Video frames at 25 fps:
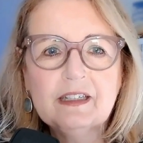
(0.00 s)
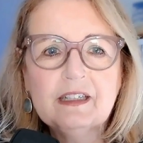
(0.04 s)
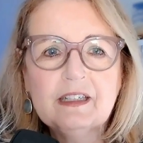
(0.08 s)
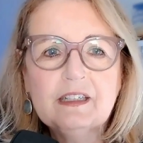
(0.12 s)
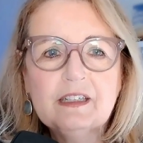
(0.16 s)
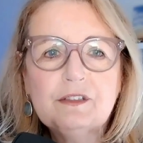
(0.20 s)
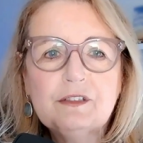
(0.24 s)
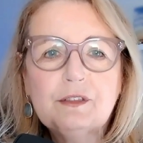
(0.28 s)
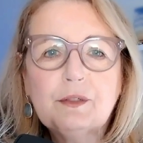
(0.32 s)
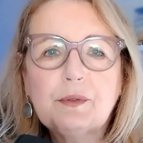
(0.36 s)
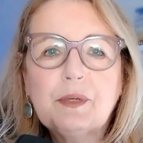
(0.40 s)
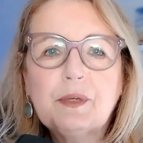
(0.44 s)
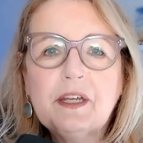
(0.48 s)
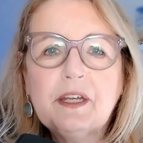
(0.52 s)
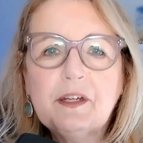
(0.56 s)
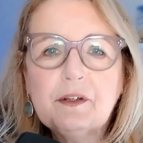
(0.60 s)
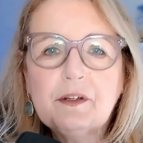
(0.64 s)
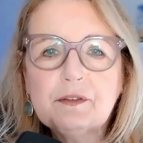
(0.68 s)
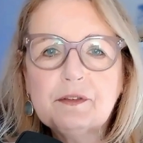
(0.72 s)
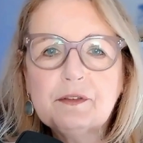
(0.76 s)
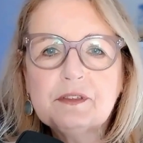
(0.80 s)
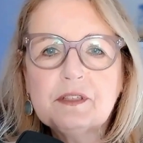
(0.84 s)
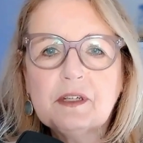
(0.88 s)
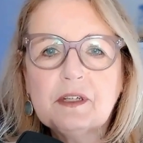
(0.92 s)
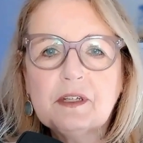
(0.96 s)
So
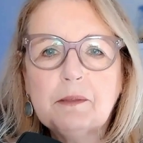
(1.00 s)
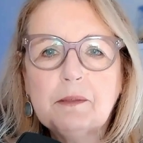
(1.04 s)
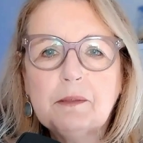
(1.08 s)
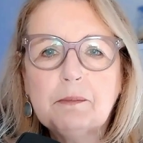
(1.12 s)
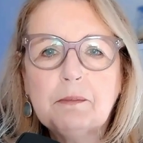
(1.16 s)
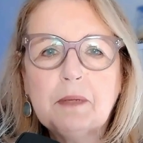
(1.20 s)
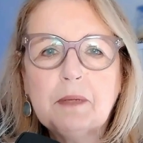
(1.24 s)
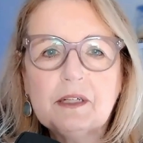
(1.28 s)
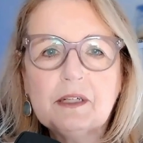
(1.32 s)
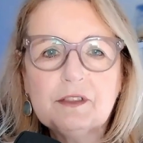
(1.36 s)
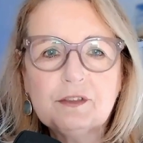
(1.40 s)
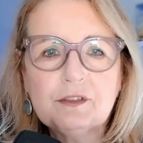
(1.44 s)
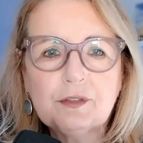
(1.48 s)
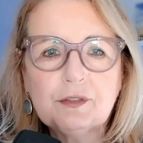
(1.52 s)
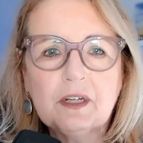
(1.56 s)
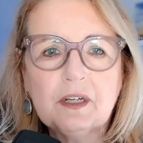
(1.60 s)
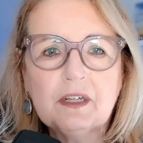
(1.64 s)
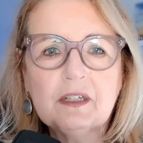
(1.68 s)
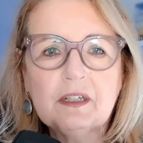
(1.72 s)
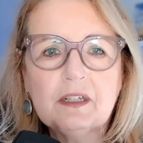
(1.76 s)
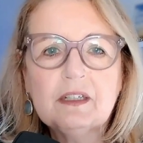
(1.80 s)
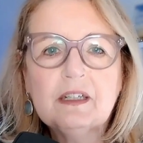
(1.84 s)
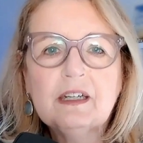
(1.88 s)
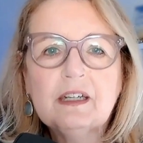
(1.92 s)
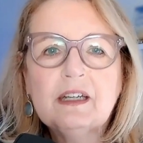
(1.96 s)
here's a mantra
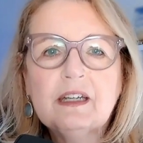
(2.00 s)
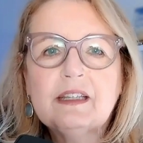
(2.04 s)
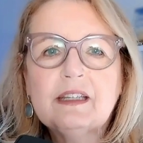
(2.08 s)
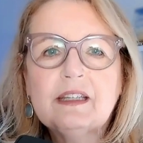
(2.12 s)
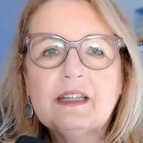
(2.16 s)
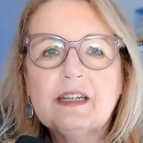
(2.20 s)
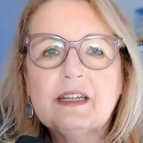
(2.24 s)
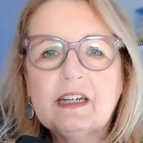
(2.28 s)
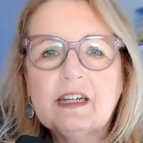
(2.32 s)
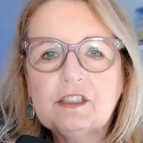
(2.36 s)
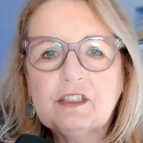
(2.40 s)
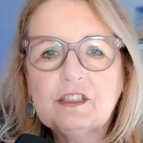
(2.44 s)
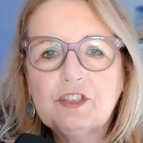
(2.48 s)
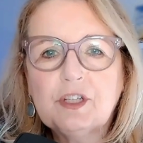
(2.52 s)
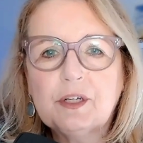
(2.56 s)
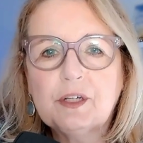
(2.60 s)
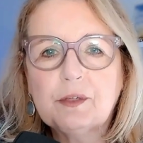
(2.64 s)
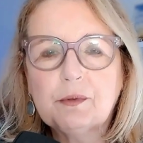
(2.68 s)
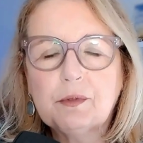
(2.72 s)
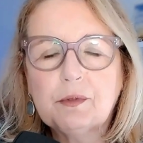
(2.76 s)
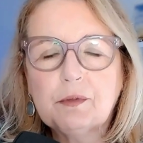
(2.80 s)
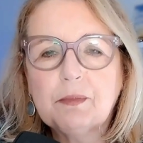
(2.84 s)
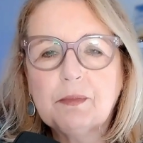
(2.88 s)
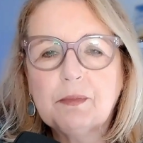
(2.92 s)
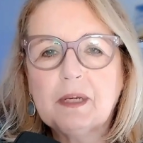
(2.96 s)
that I share
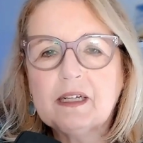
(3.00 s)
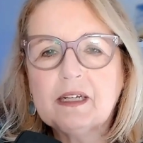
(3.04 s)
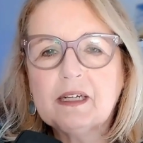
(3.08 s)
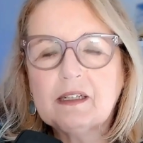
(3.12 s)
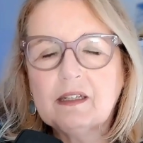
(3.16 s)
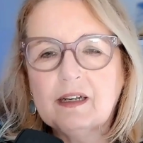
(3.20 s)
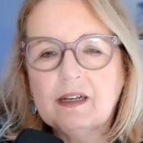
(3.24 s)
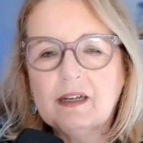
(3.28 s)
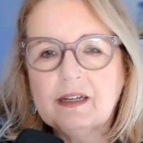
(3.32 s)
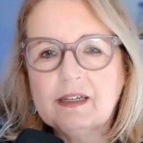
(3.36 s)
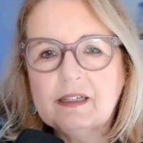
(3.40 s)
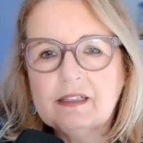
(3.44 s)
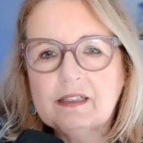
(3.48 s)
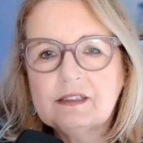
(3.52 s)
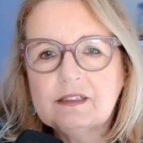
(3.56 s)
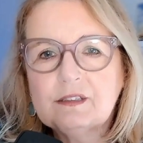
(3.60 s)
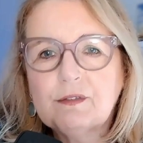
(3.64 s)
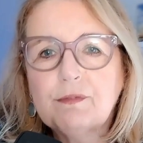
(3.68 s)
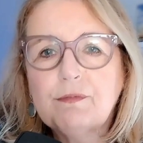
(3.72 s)
with my clients.